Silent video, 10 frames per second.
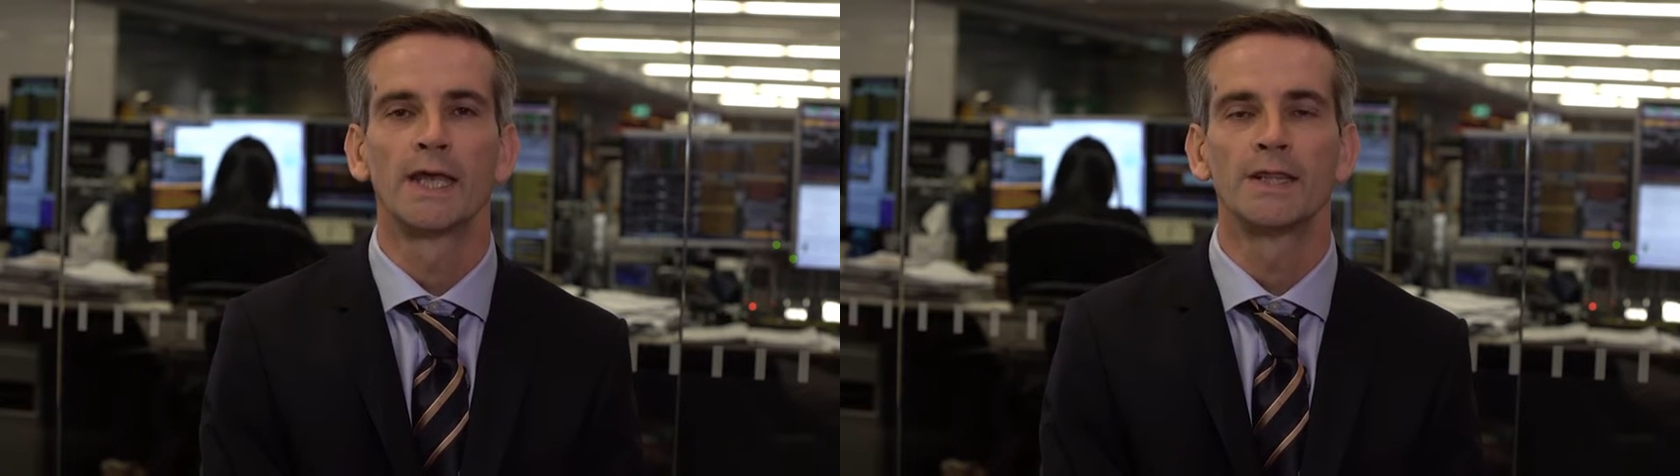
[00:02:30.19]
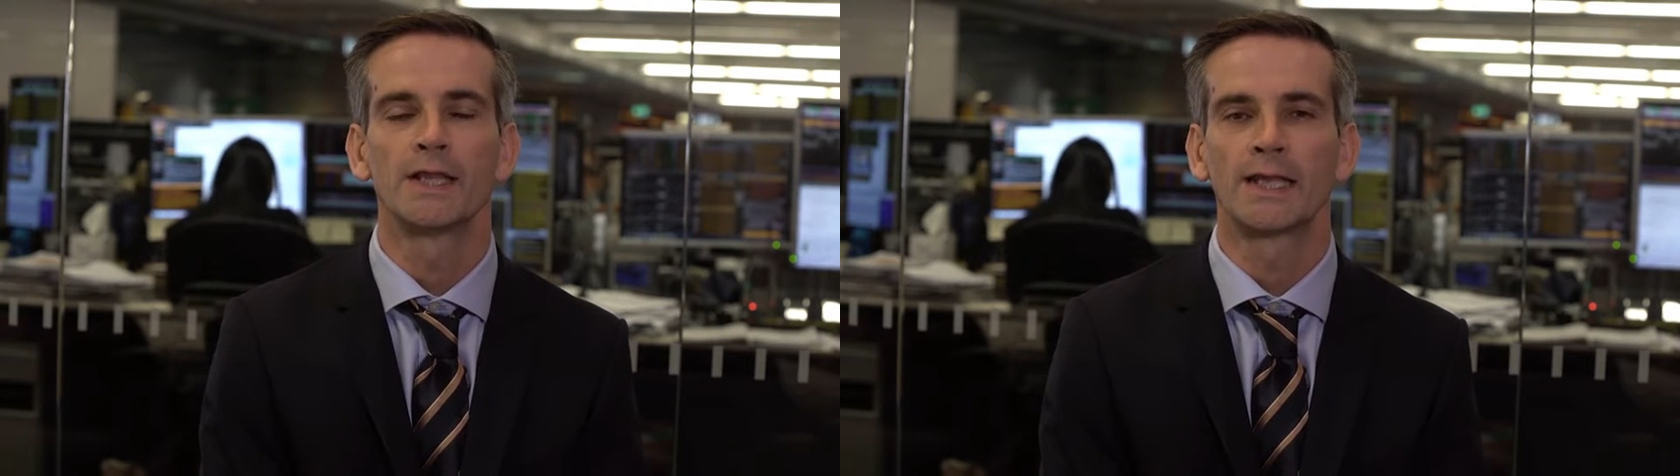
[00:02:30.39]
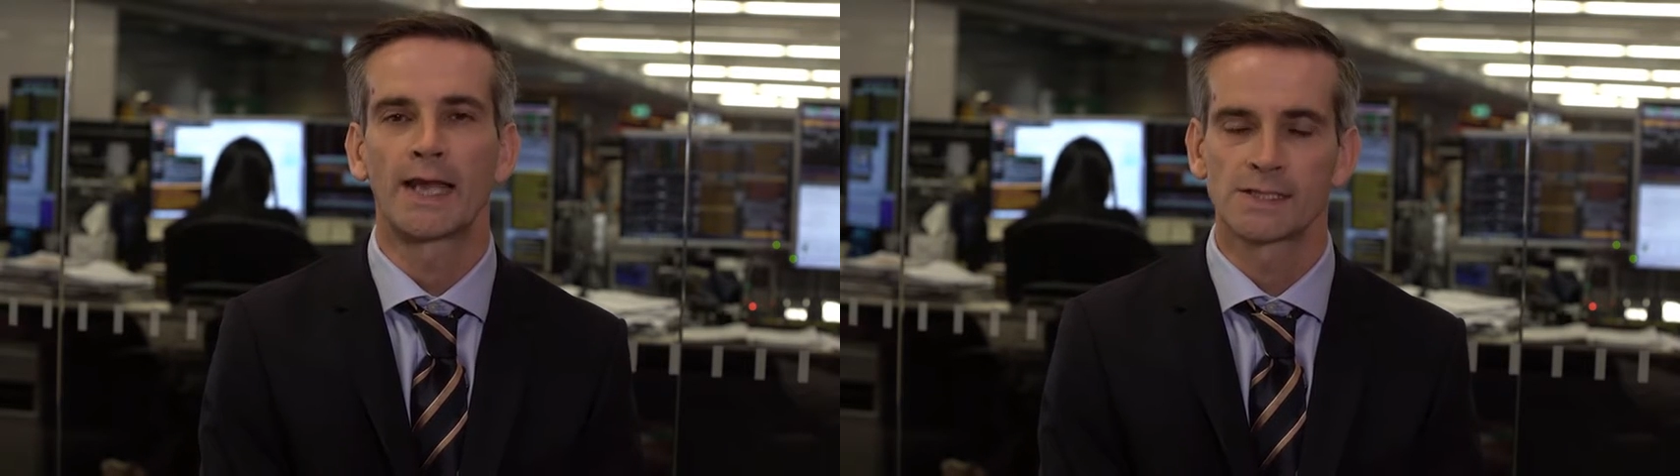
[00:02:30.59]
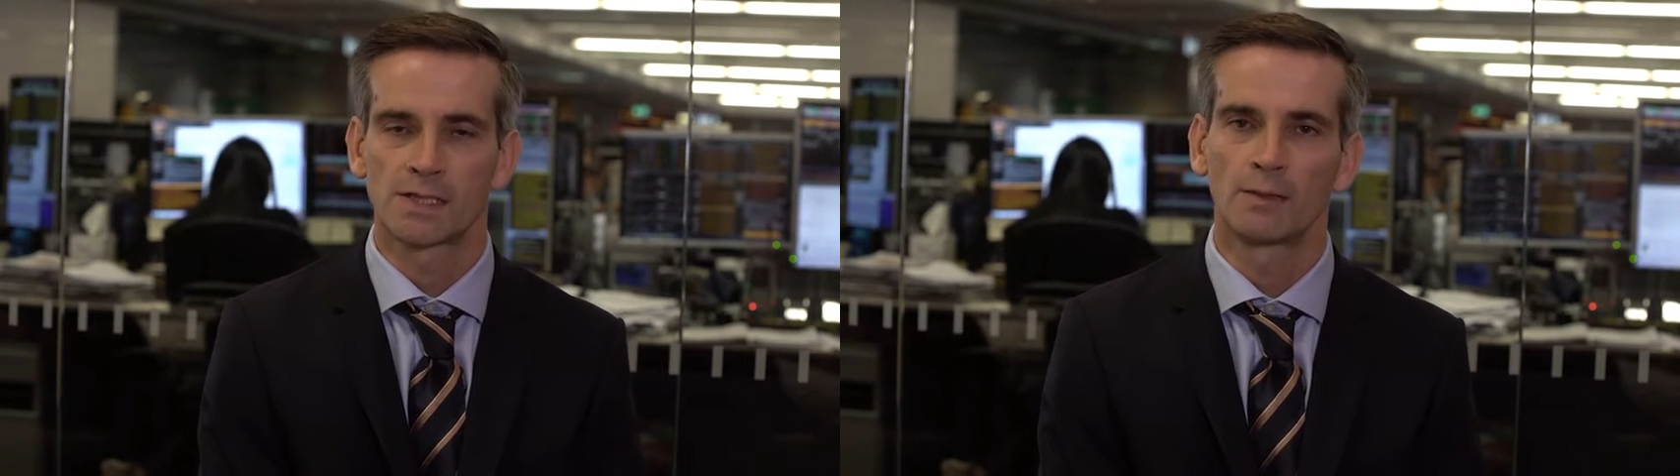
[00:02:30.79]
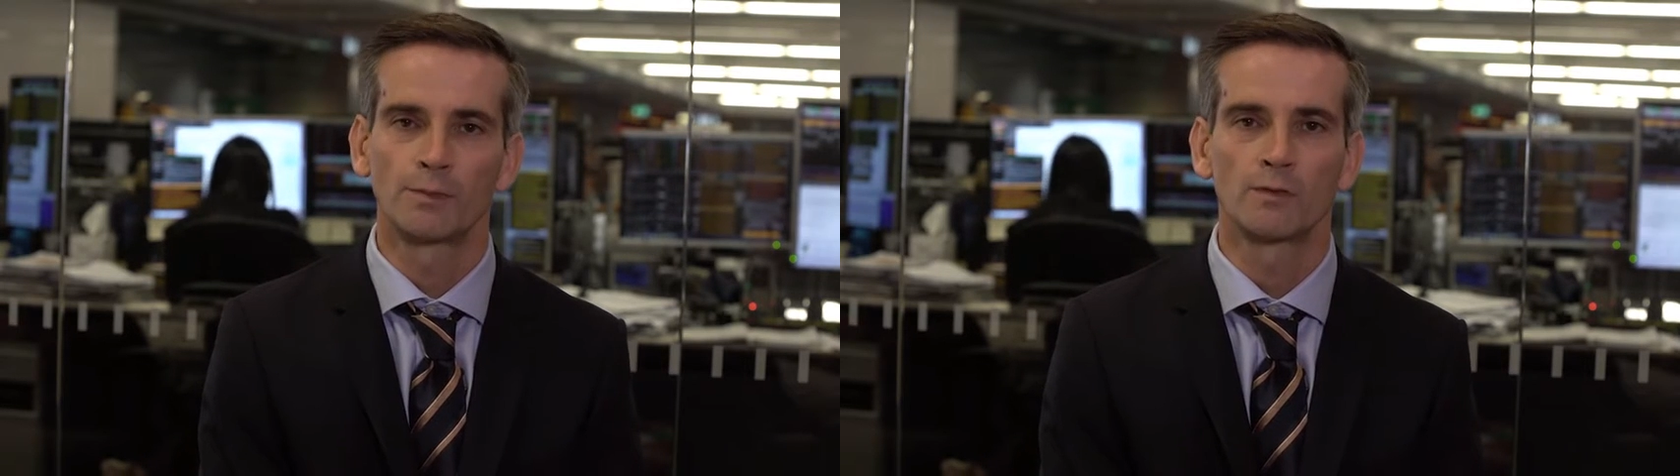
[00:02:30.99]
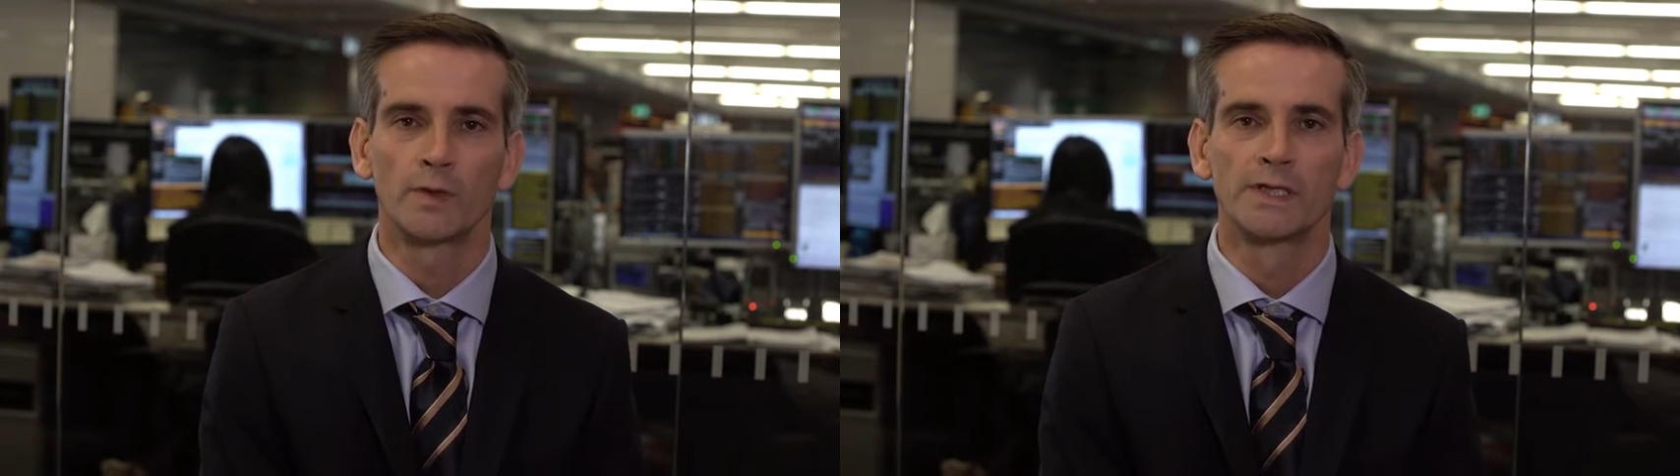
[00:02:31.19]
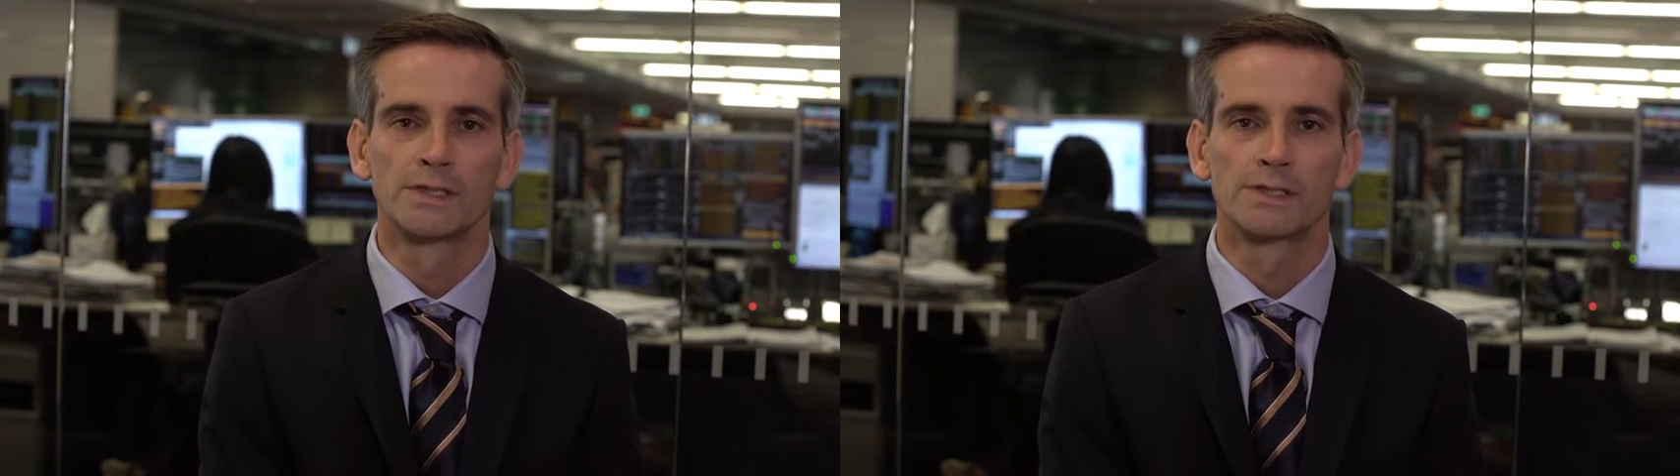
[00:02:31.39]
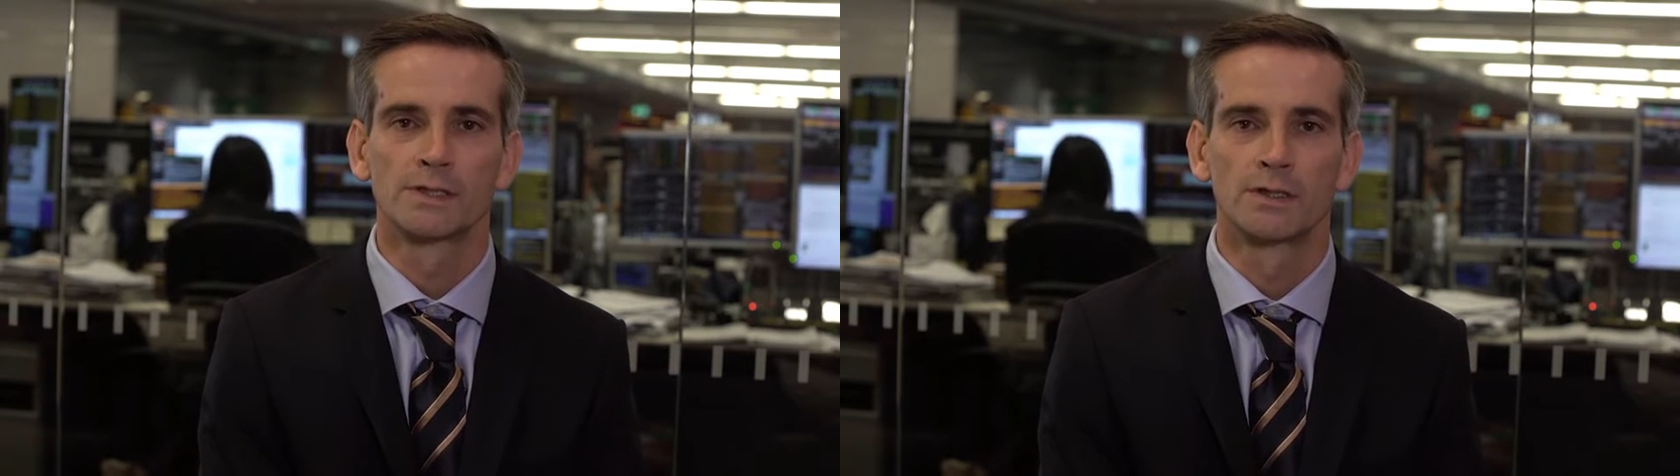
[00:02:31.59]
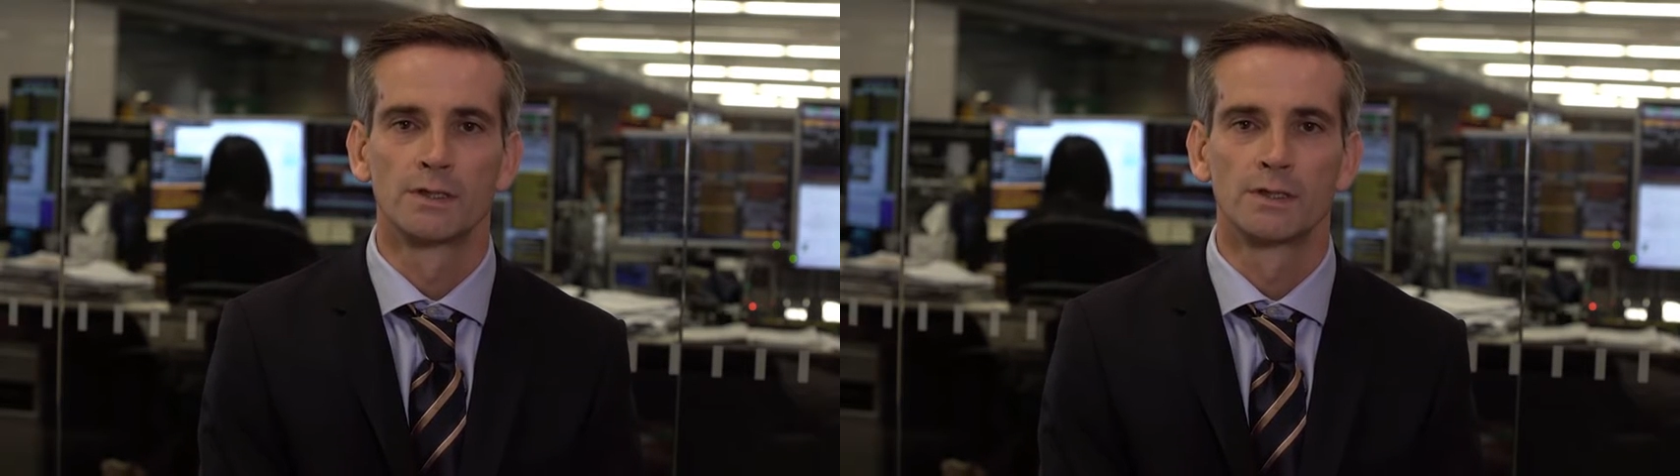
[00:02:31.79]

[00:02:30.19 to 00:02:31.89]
in the last couple of weeks